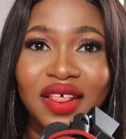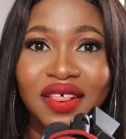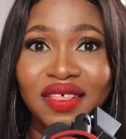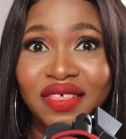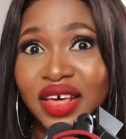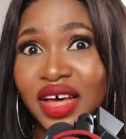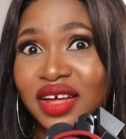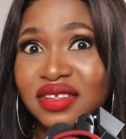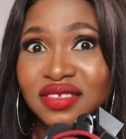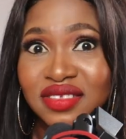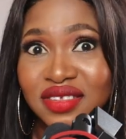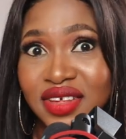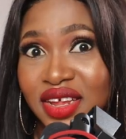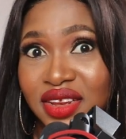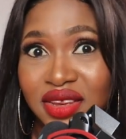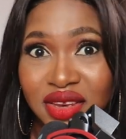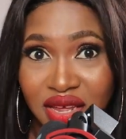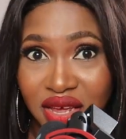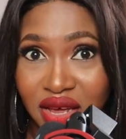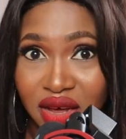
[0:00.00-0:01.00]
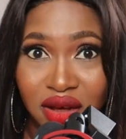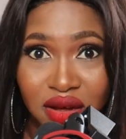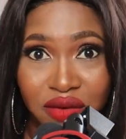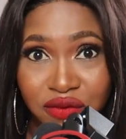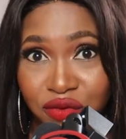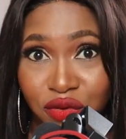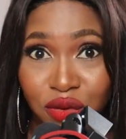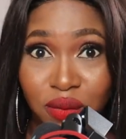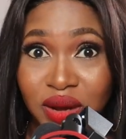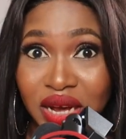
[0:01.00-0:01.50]
that said they are
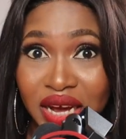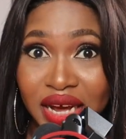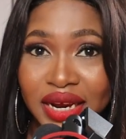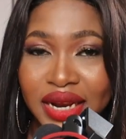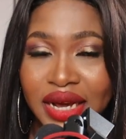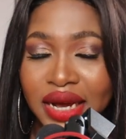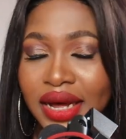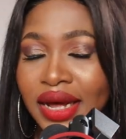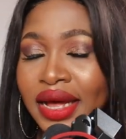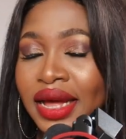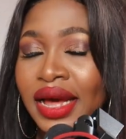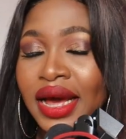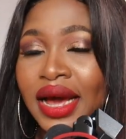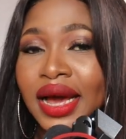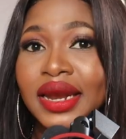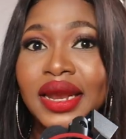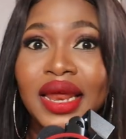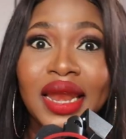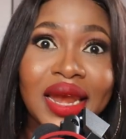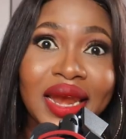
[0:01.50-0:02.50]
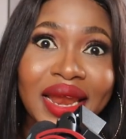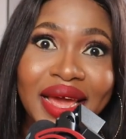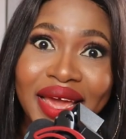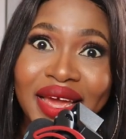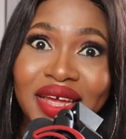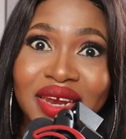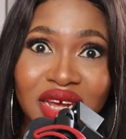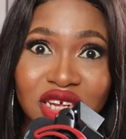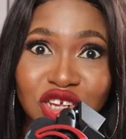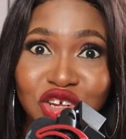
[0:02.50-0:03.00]
from Ghana and they
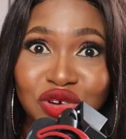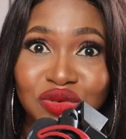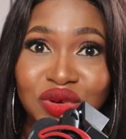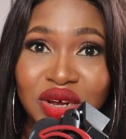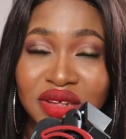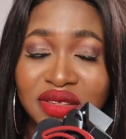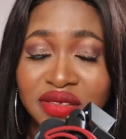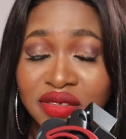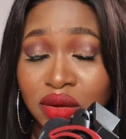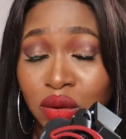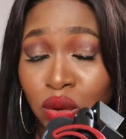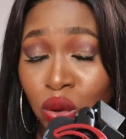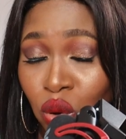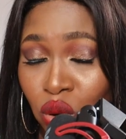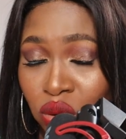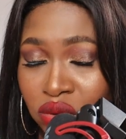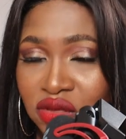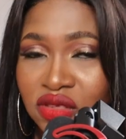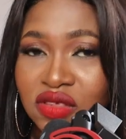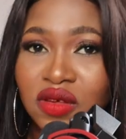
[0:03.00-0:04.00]
like Nigerians a lot.